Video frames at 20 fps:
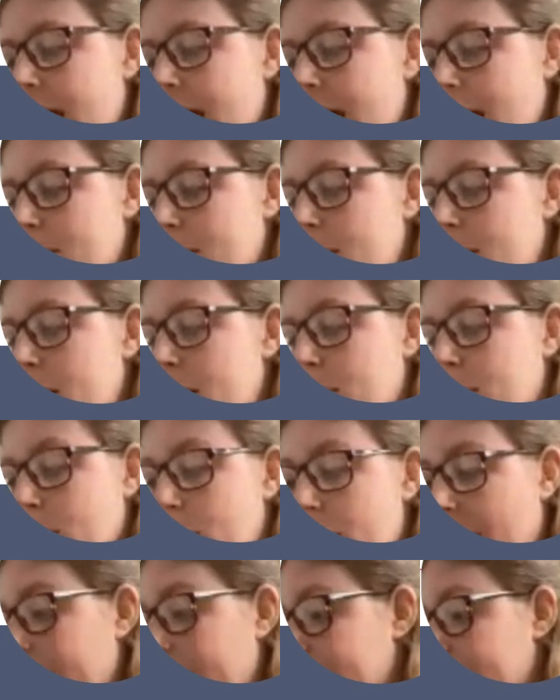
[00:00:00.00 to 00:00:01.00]
but
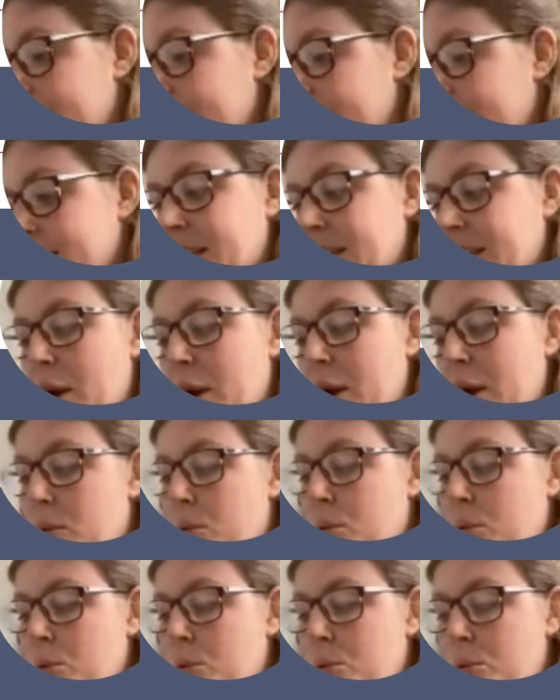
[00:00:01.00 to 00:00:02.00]
that, you know,
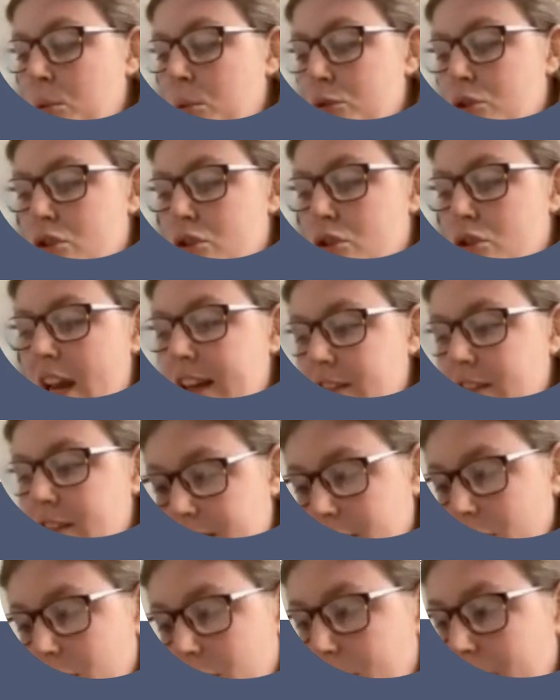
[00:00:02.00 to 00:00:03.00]
change
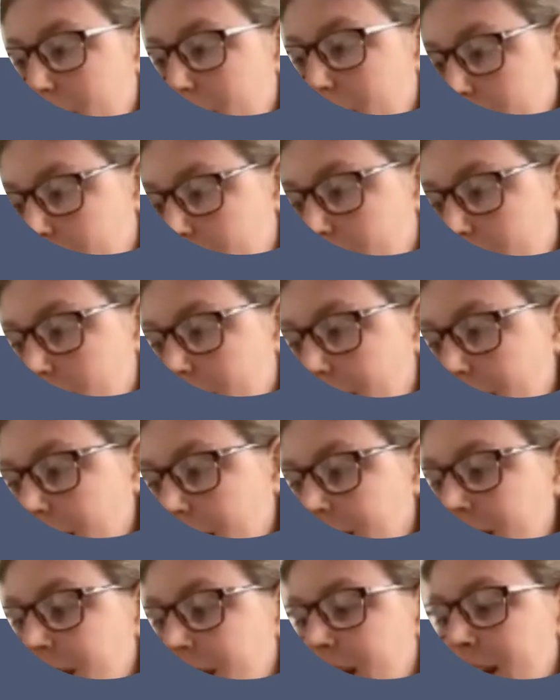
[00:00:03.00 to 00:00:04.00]
can be a good thing.
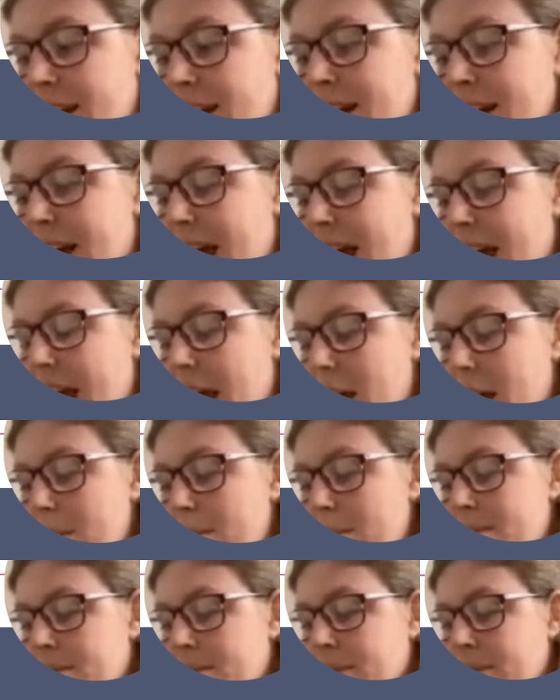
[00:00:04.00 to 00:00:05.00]

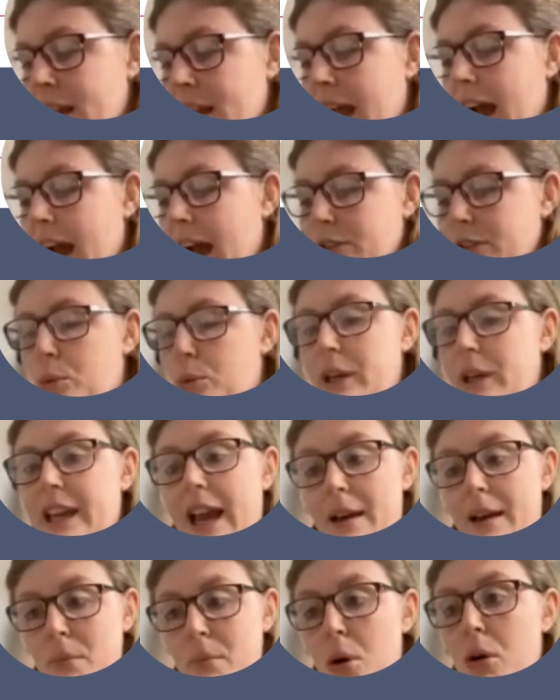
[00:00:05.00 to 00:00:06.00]
As we
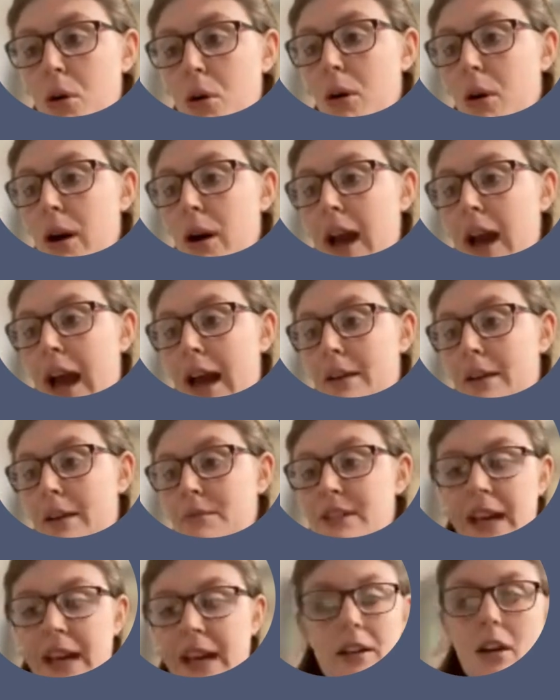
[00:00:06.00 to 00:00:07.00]
get more
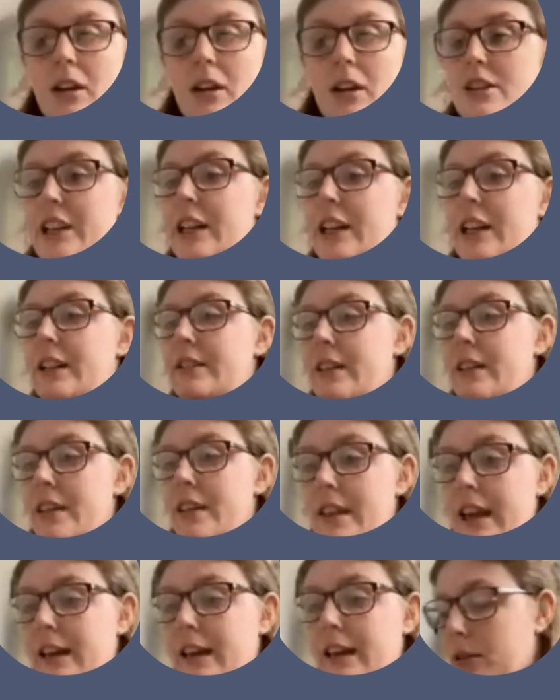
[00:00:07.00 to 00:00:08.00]
technologies and
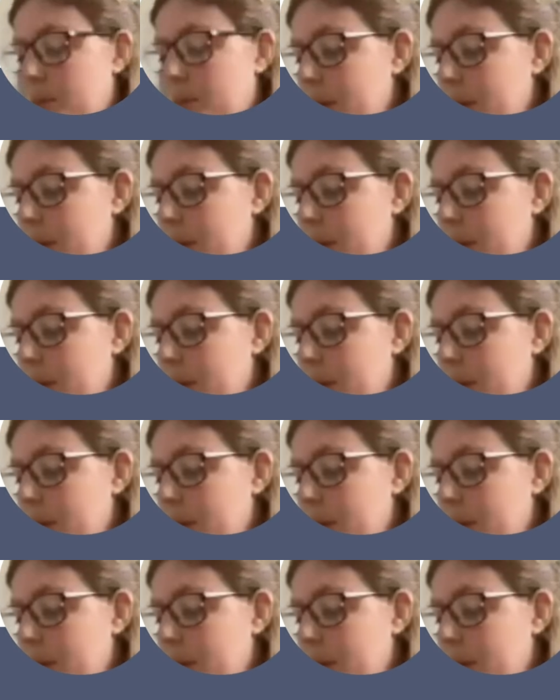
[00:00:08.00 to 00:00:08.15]
things, and